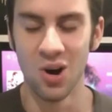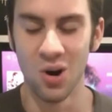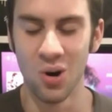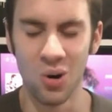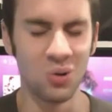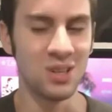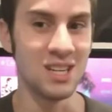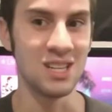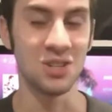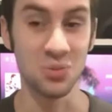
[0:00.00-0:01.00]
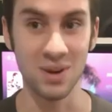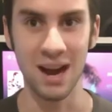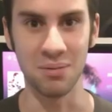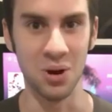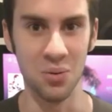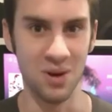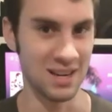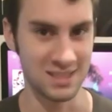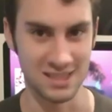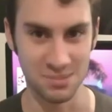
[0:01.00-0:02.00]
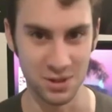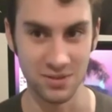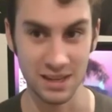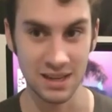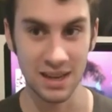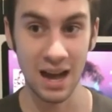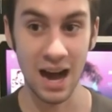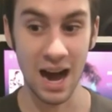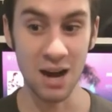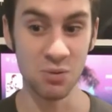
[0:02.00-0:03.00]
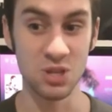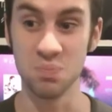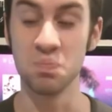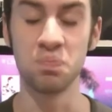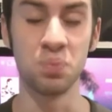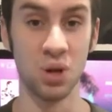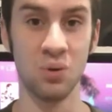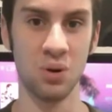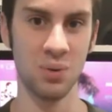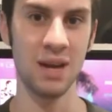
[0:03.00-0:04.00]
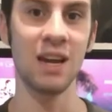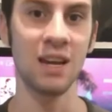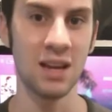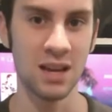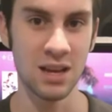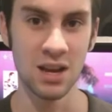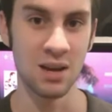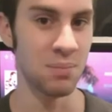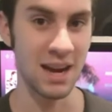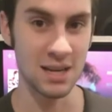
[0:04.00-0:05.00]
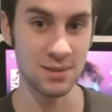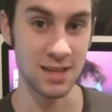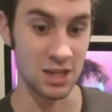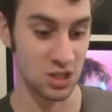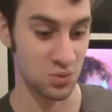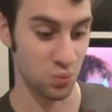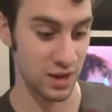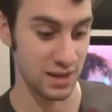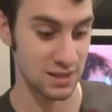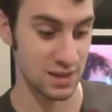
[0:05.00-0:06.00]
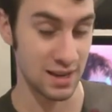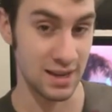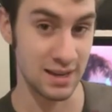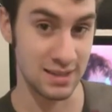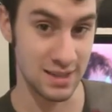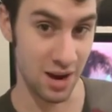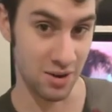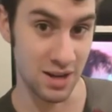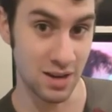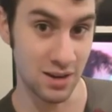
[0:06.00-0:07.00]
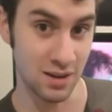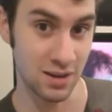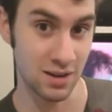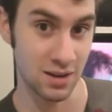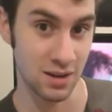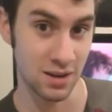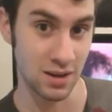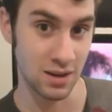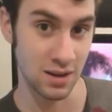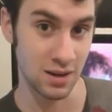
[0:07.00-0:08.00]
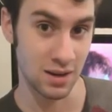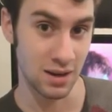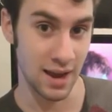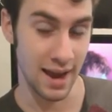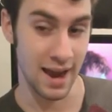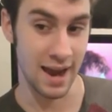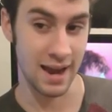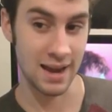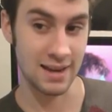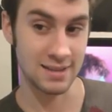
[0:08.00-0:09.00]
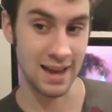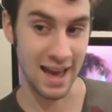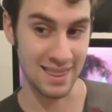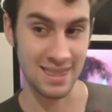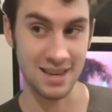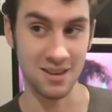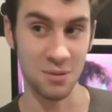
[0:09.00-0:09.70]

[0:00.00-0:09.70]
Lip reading: holy crap, go watch this movie. I was blown away. My expectations went down here, and at the end of the